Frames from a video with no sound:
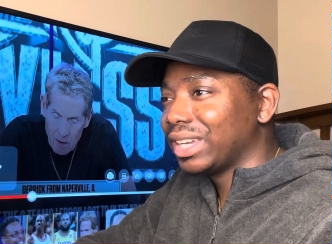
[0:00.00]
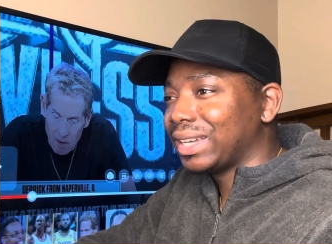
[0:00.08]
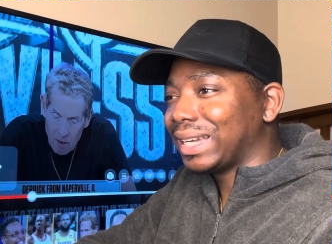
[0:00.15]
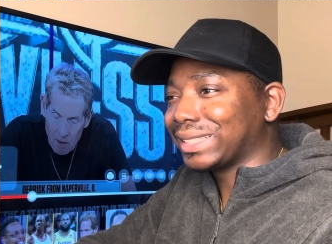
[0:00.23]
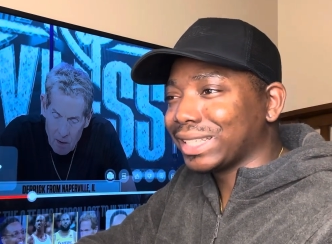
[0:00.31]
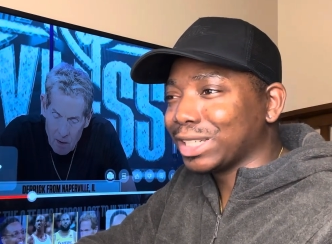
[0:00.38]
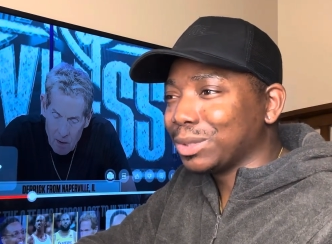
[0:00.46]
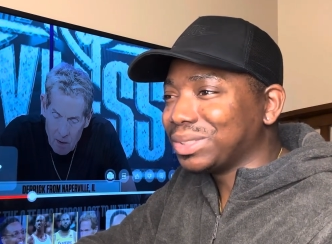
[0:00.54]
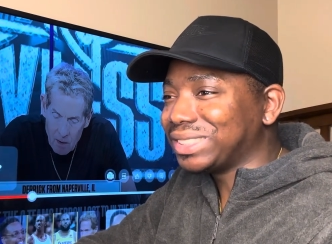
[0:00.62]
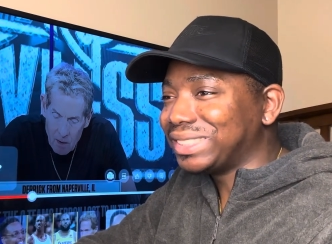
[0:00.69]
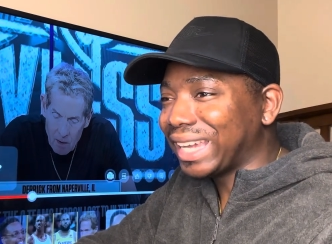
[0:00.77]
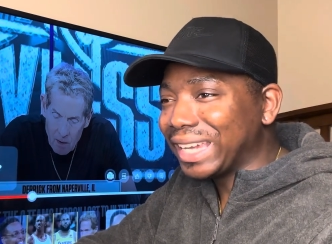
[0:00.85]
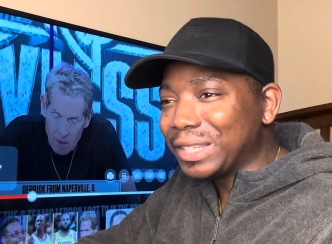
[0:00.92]
Speaker 1: I think it was
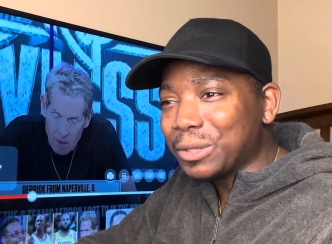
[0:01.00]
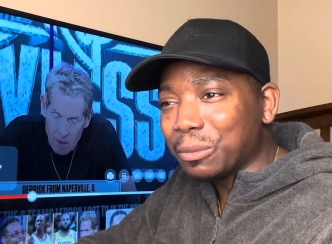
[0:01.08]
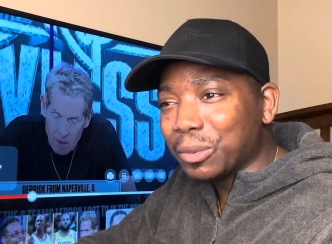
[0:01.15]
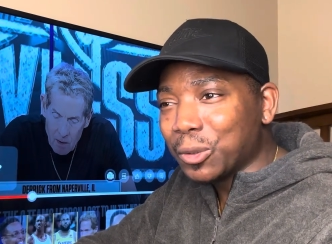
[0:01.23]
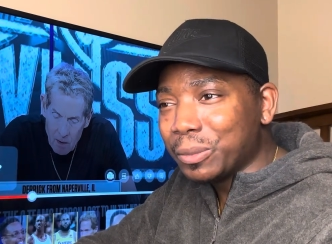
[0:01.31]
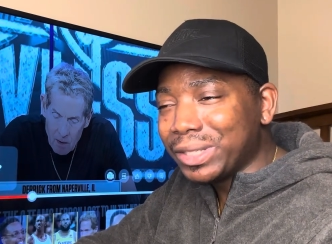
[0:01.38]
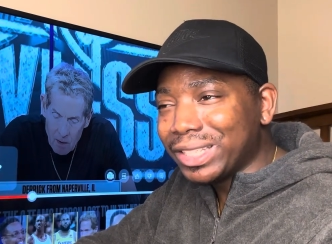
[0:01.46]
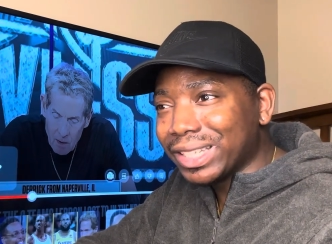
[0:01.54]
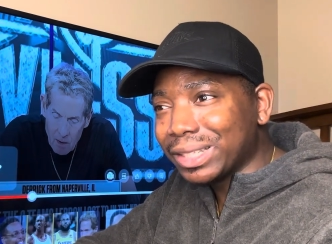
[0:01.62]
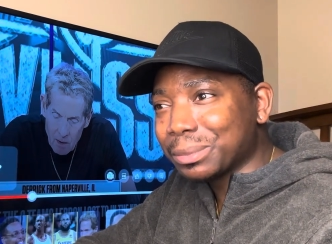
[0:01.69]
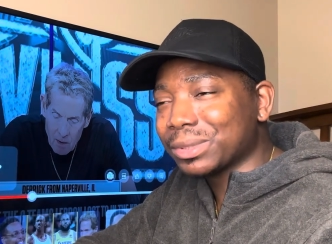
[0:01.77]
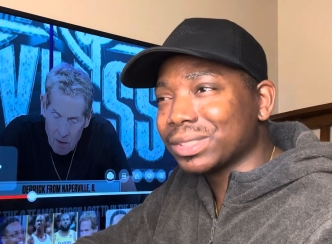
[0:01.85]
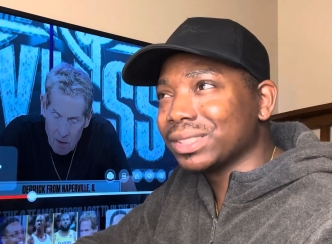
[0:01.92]
Daniel Boobie
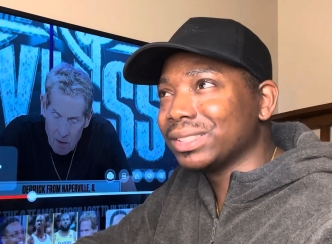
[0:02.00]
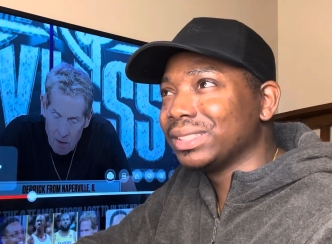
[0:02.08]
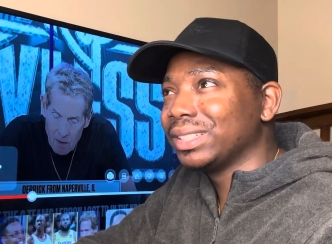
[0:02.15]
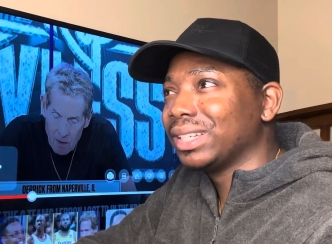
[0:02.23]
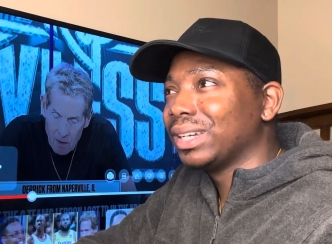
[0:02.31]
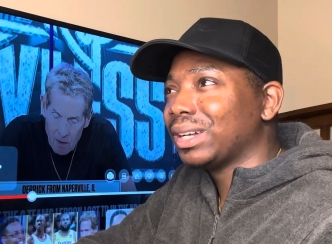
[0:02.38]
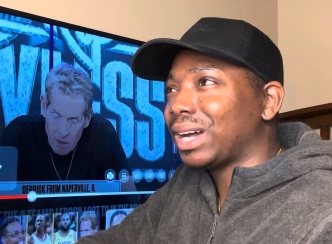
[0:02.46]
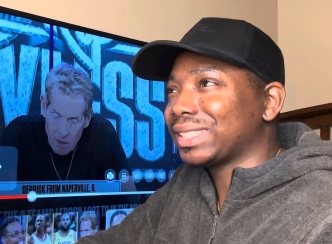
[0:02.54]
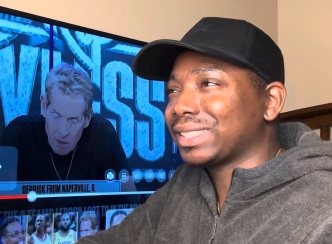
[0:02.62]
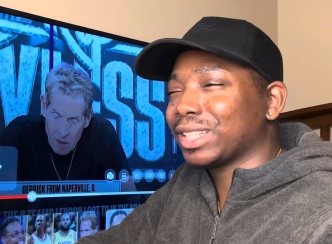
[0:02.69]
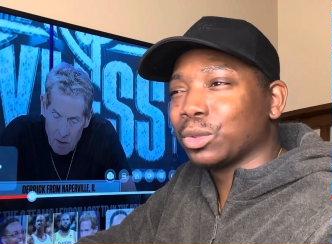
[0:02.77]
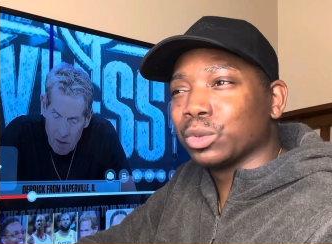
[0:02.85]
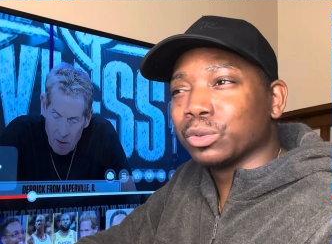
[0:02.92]
Gibson. I think it
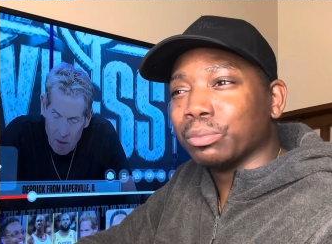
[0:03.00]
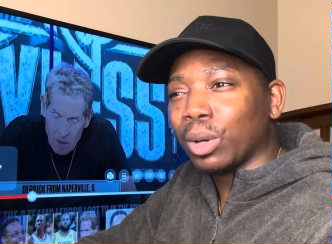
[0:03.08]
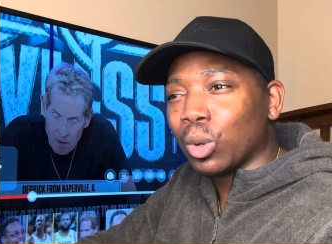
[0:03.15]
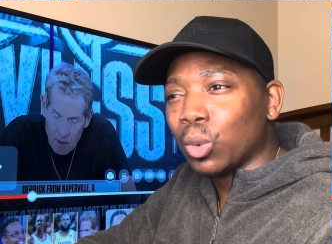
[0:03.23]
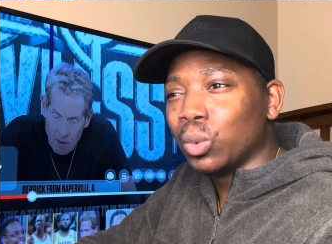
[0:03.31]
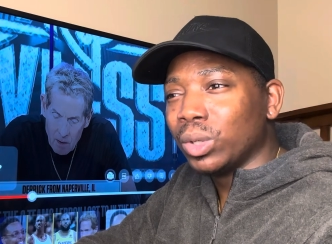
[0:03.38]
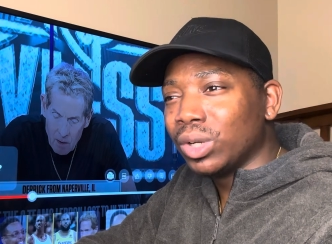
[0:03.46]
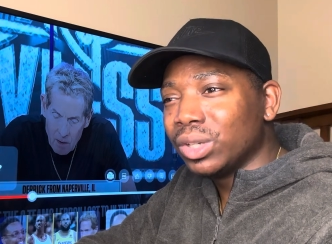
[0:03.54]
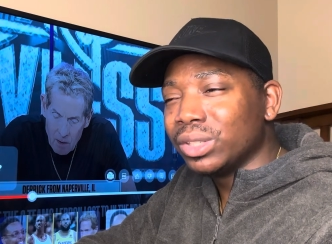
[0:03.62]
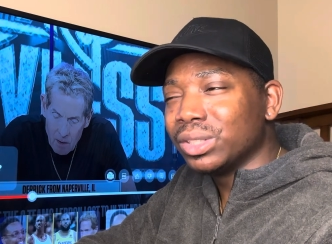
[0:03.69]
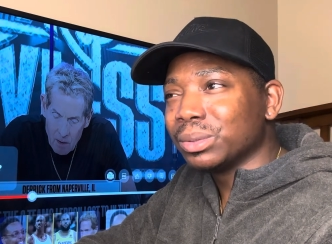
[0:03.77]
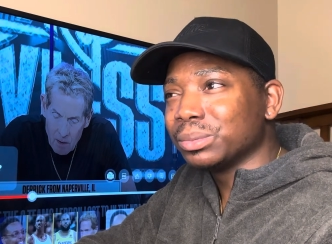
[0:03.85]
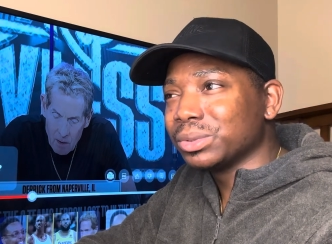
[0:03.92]
was Mo
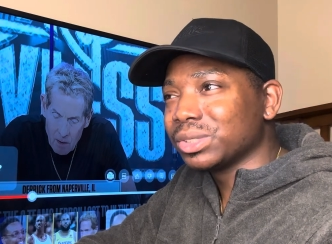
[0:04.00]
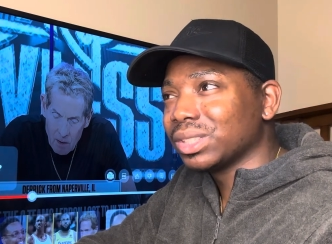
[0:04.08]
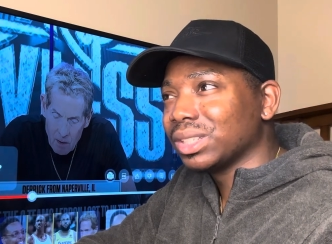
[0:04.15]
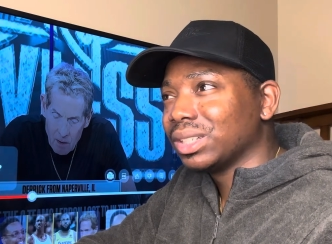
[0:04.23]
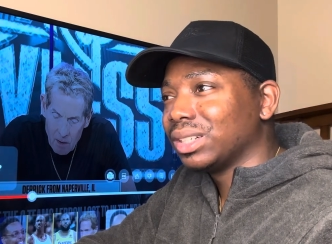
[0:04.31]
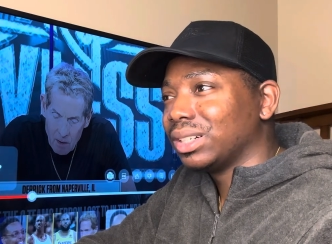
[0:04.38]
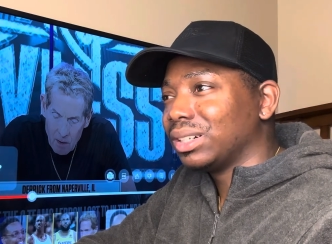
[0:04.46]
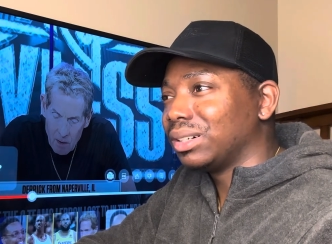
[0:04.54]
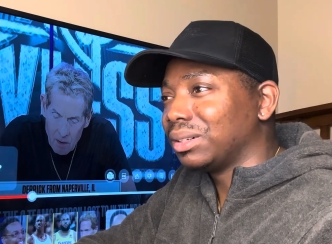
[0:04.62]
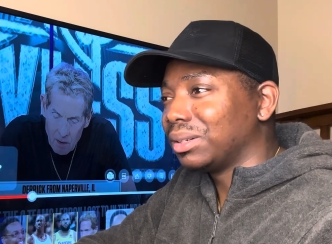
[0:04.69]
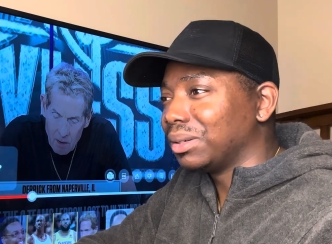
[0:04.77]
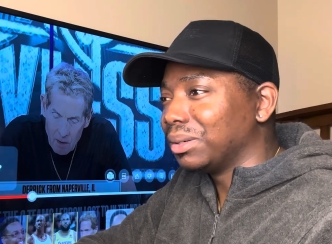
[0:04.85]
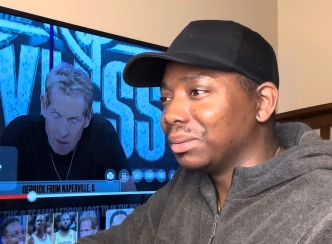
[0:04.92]
Williams.
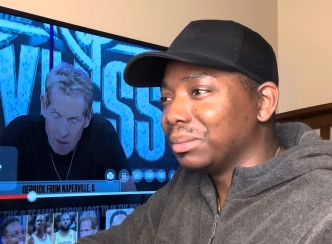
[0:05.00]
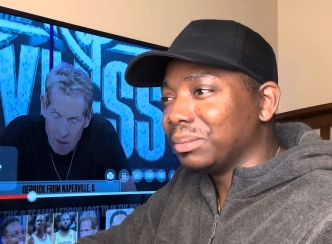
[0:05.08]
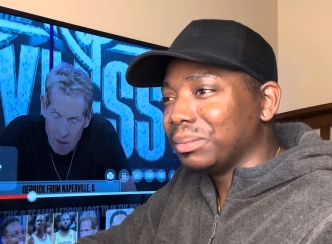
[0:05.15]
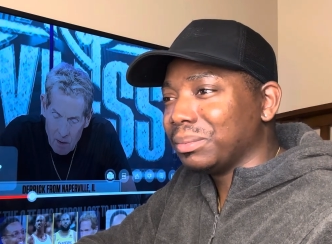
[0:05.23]
Um,